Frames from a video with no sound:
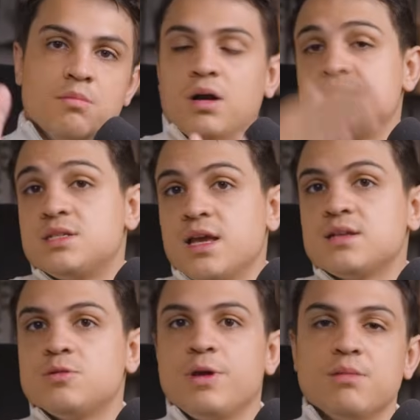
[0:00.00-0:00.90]
Part
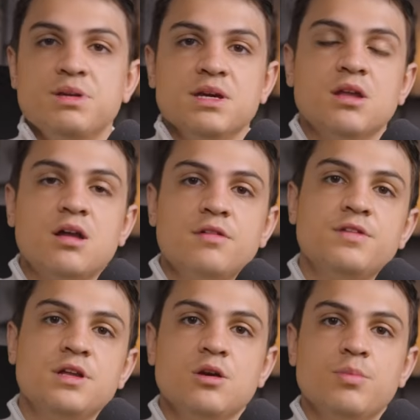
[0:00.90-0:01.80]
6 we can be another
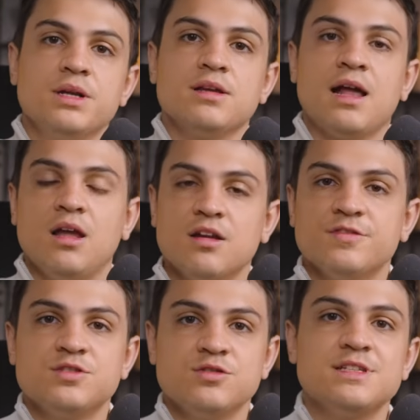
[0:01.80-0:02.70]
video, but a lot
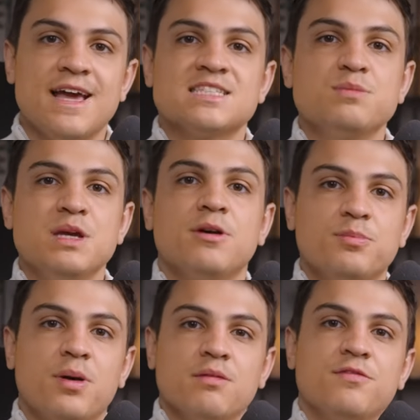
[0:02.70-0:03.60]
of students ask me
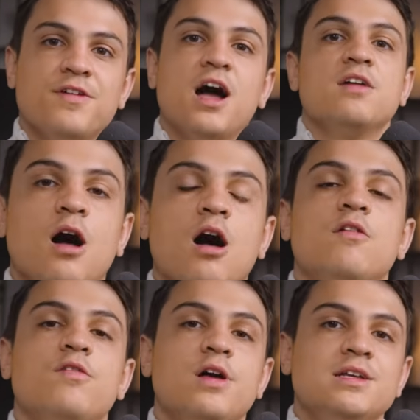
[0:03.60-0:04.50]
about Part 5
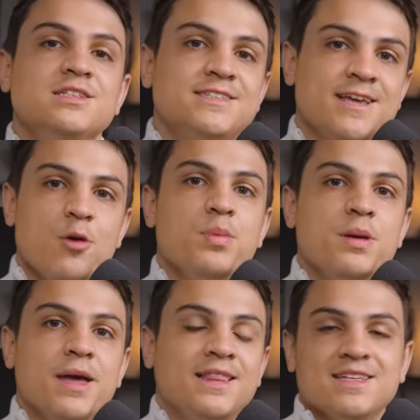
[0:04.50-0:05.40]
of
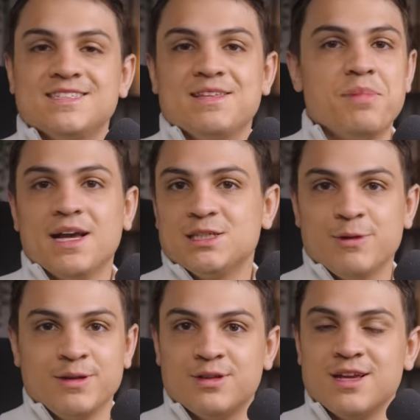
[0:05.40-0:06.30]
CellPIP, and this is the best
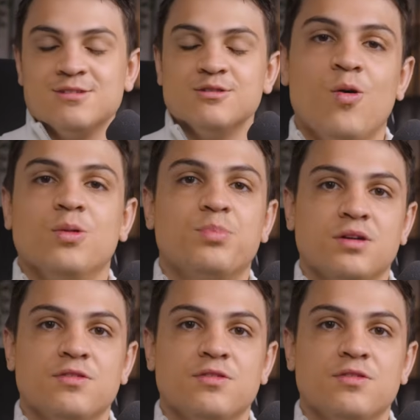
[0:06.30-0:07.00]
way to take notes on Part